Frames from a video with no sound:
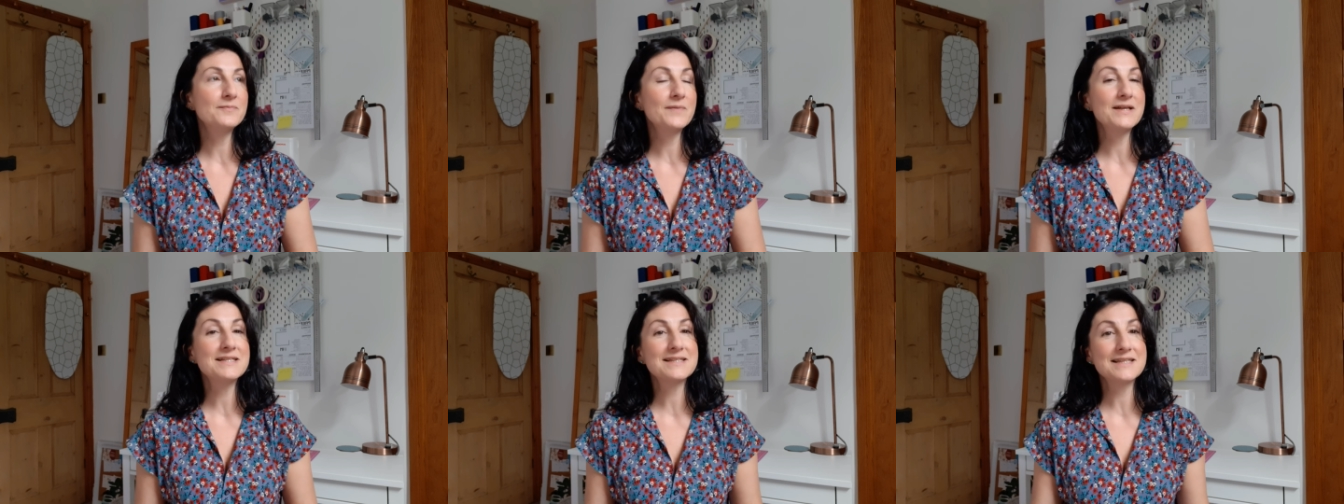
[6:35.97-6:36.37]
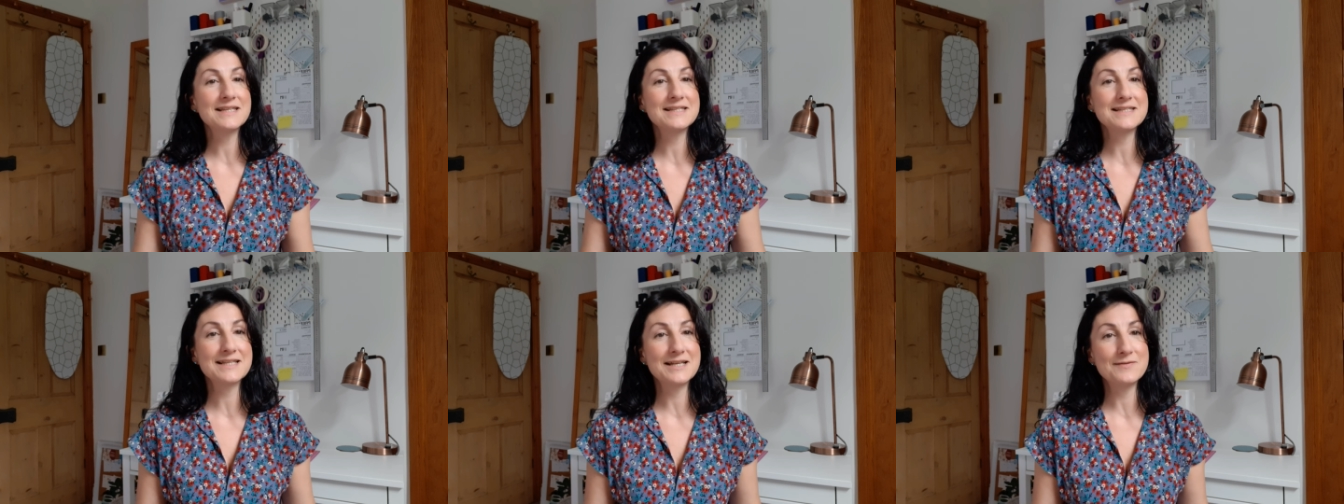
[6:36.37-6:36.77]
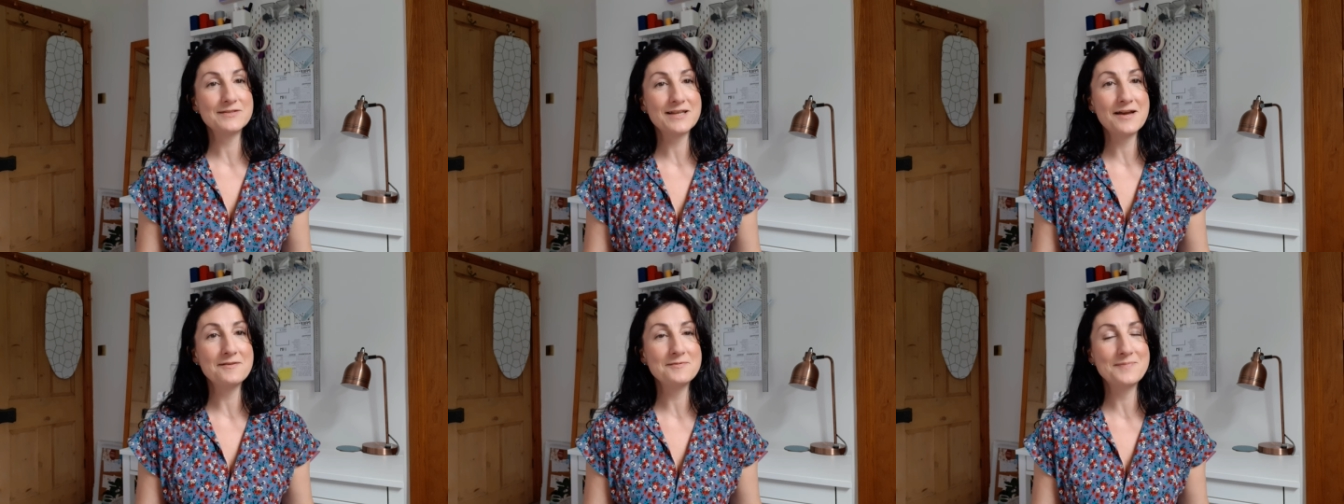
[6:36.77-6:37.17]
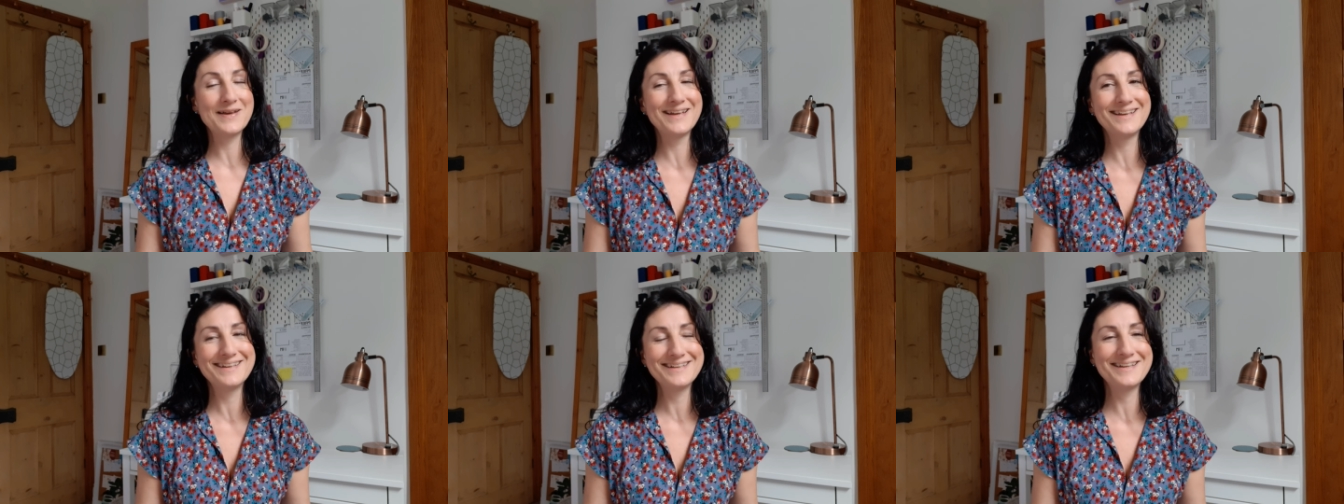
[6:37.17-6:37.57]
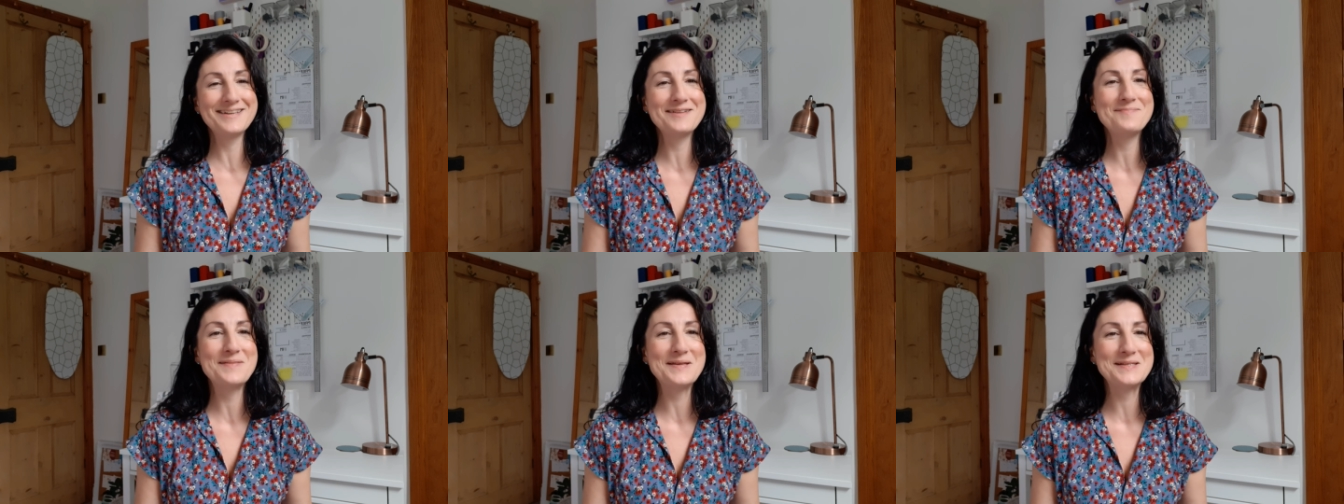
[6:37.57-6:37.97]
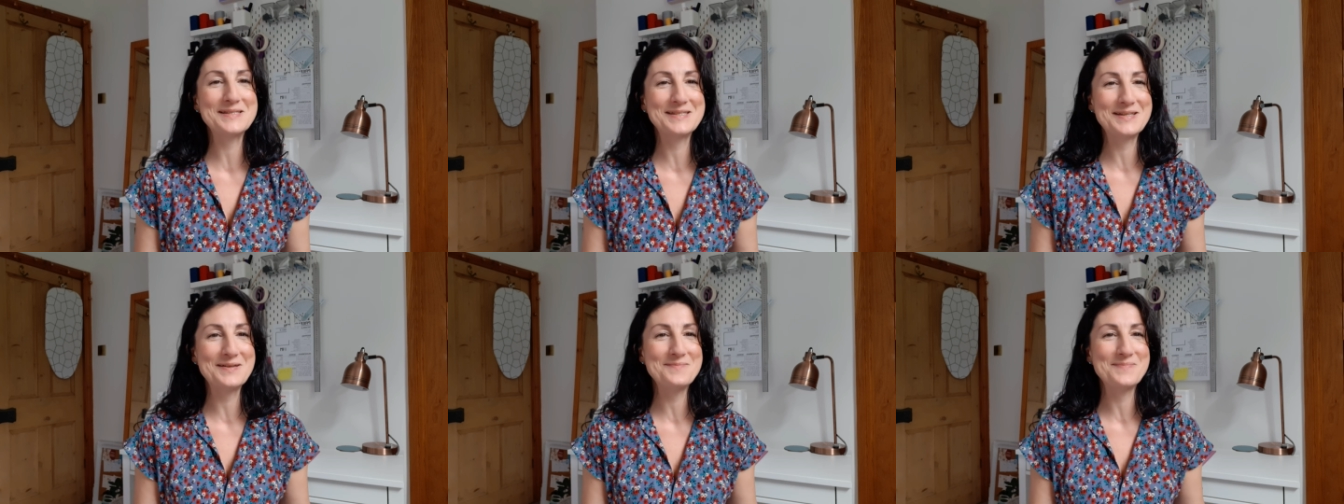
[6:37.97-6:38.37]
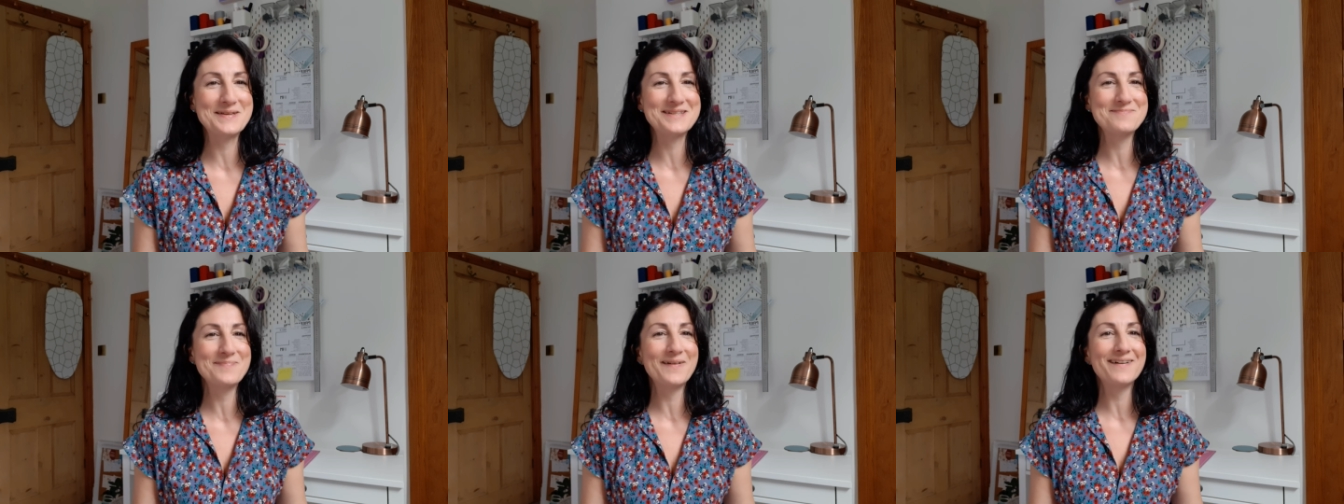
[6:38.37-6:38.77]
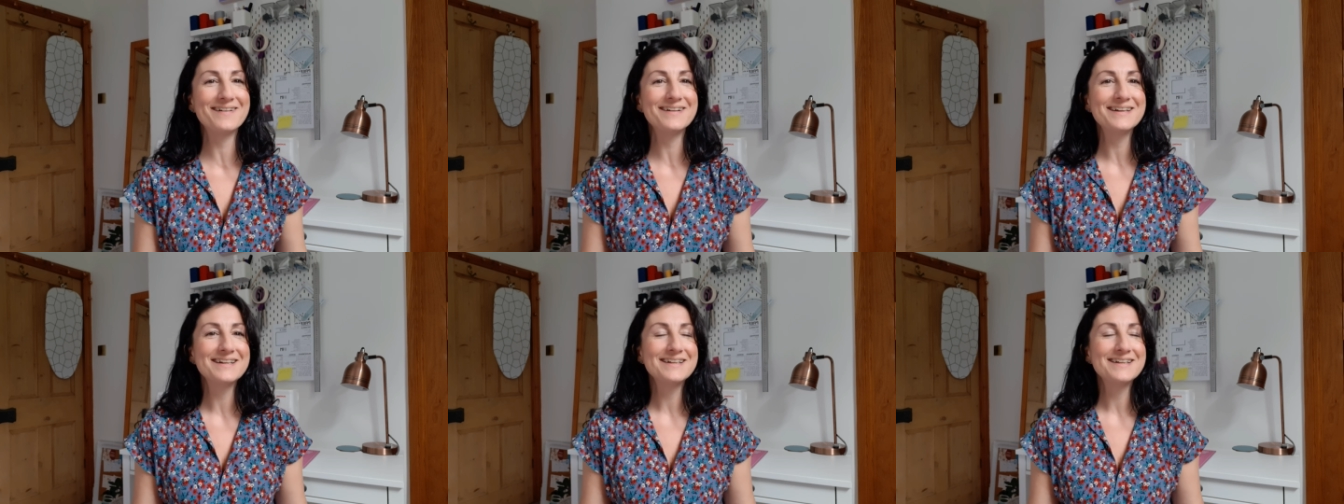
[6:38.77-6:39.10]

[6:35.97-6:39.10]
this is going to sound a bit stupid, but